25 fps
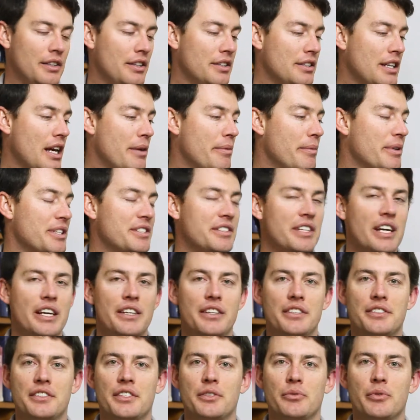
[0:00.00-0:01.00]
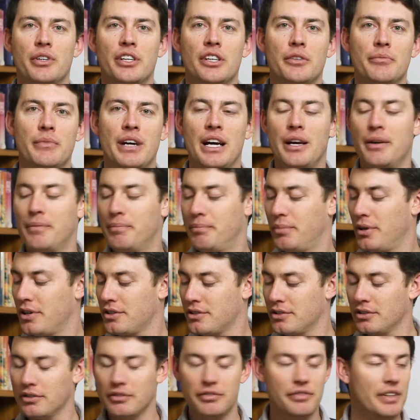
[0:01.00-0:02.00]
I must say this is one of my
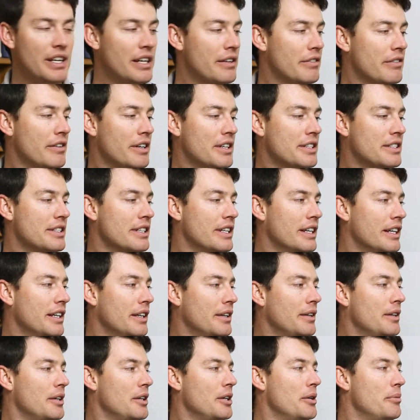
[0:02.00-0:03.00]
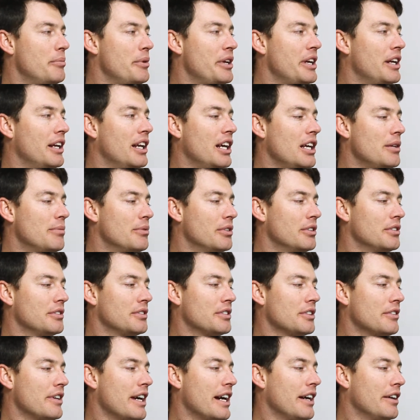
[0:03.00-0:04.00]
personal favourite beer
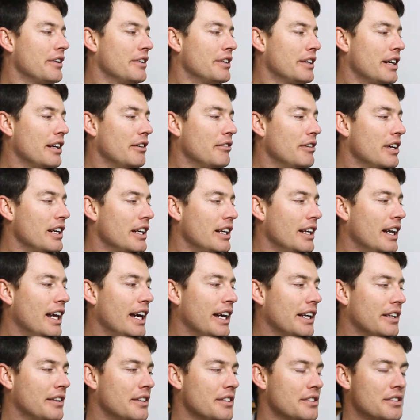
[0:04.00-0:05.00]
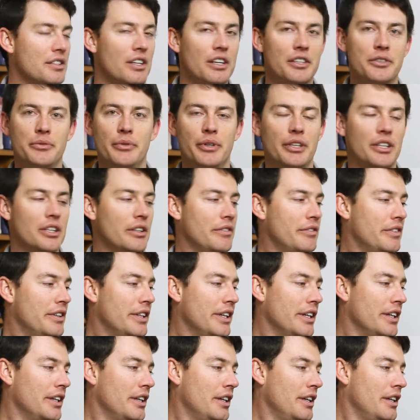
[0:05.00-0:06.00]
labels around. I really like this artwork of
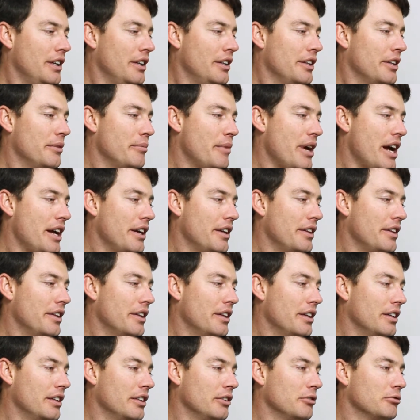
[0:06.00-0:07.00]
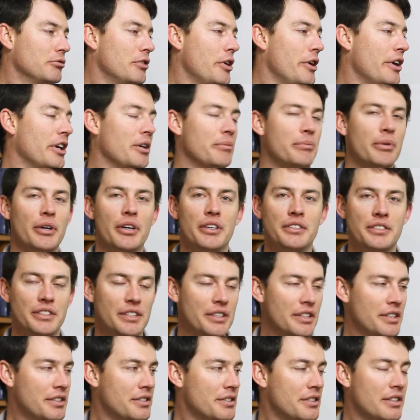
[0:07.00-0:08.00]
the man in the little rowing boat
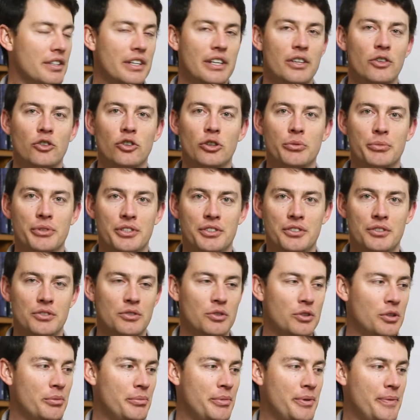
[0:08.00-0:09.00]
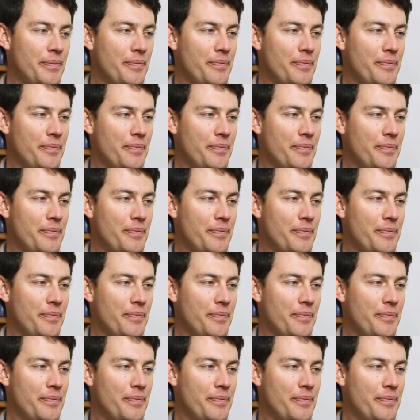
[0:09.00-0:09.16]
in this enormous storm.